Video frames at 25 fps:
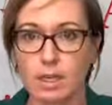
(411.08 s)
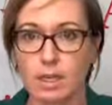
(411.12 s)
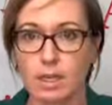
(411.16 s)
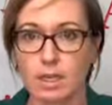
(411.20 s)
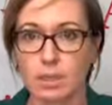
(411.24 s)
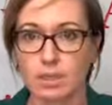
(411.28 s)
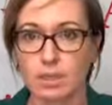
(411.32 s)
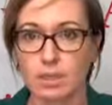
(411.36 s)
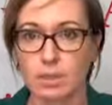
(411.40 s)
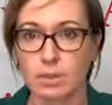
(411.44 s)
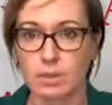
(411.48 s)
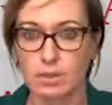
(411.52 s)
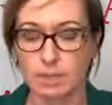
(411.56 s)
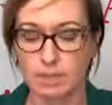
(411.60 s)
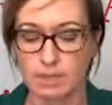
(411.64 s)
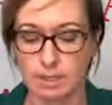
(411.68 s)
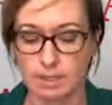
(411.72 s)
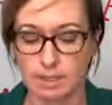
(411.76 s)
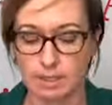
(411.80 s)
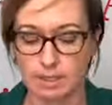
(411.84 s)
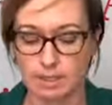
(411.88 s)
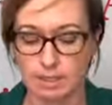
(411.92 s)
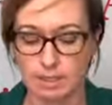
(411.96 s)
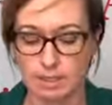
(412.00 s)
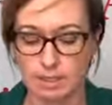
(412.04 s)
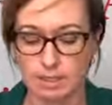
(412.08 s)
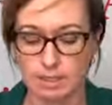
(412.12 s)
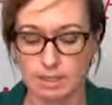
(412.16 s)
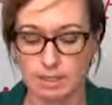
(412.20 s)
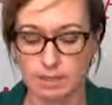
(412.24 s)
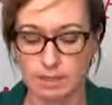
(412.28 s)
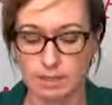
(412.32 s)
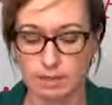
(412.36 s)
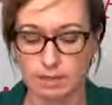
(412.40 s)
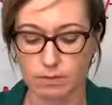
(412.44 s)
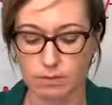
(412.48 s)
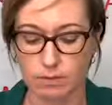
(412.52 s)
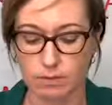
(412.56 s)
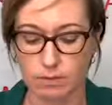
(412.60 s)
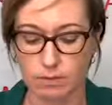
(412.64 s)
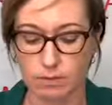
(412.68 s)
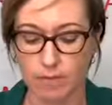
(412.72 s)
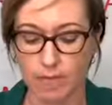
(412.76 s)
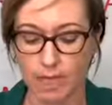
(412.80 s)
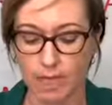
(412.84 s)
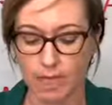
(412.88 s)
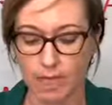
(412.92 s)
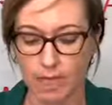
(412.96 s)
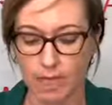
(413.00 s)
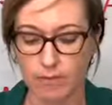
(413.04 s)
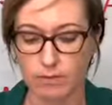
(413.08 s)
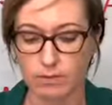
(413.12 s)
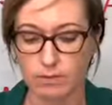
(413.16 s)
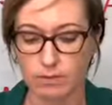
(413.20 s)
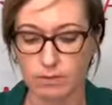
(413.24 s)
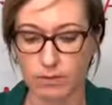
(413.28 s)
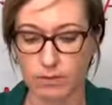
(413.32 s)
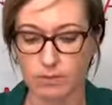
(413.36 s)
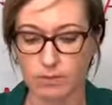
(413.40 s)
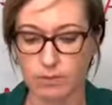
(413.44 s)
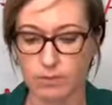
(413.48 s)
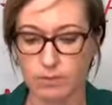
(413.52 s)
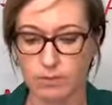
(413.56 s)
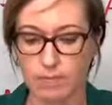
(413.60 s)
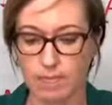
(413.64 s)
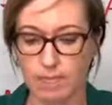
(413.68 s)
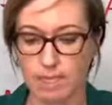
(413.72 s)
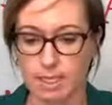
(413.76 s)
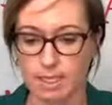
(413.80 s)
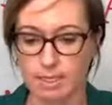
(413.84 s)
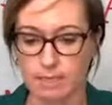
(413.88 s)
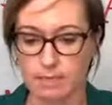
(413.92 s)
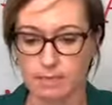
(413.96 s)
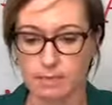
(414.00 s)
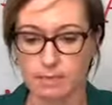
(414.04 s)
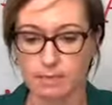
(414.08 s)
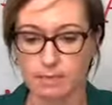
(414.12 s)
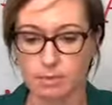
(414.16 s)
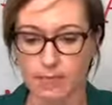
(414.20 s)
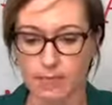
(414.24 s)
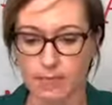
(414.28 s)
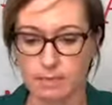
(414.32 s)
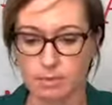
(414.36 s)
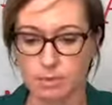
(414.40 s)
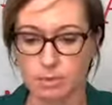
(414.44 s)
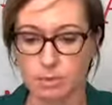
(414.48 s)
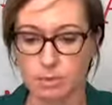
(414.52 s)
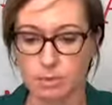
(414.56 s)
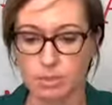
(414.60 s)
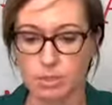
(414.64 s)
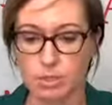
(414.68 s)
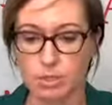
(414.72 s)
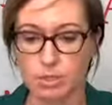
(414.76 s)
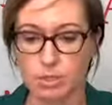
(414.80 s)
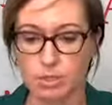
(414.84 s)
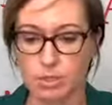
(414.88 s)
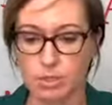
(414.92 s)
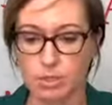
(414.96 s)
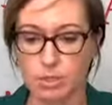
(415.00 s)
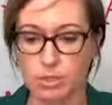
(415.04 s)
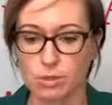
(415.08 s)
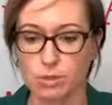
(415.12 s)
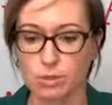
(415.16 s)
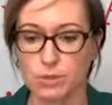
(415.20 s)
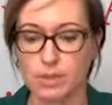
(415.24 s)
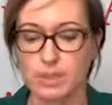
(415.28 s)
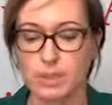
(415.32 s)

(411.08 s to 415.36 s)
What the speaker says: So at least if you have those things available to you,